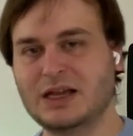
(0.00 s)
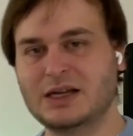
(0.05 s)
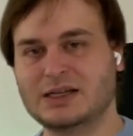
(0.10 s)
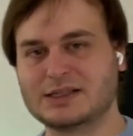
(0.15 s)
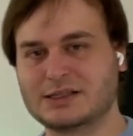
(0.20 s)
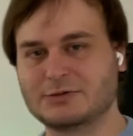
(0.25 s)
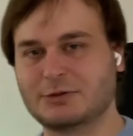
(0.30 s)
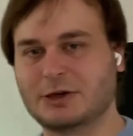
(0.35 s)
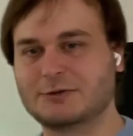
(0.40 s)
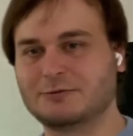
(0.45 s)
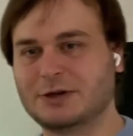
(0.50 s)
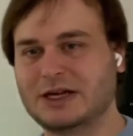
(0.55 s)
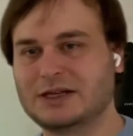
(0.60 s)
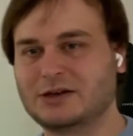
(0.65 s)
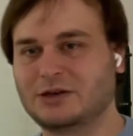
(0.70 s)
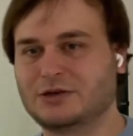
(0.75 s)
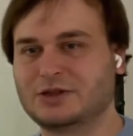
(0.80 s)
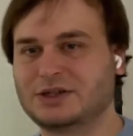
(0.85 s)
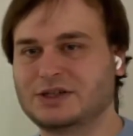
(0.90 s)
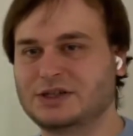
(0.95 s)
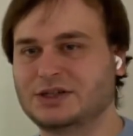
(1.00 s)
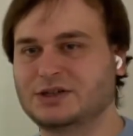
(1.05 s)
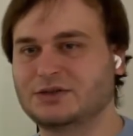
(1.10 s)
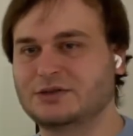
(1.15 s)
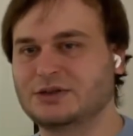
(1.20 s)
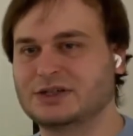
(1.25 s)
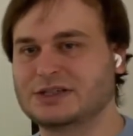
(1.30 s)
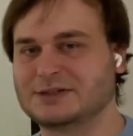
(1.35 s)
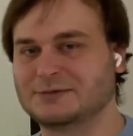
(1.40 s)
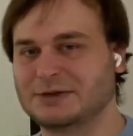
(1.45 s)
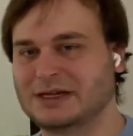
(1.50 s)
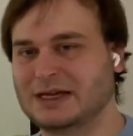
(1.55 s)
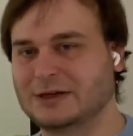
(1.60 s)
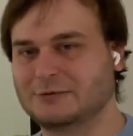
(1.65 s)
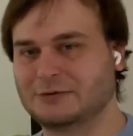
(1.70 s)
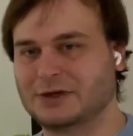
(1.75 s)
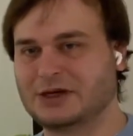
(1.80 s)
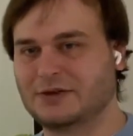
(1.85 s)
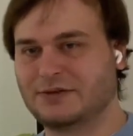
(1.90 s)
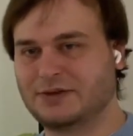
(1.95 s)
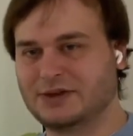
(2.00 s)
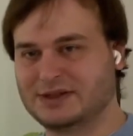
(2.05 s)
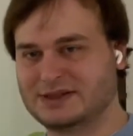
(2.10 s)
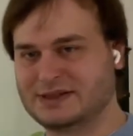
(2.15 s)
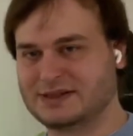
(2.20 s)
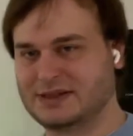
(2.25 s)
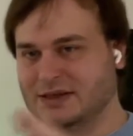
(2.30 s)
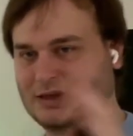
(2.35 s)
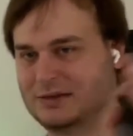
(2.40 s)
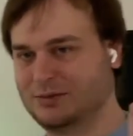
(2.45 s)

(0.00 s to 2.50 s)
So what we're going to do is we get rid of this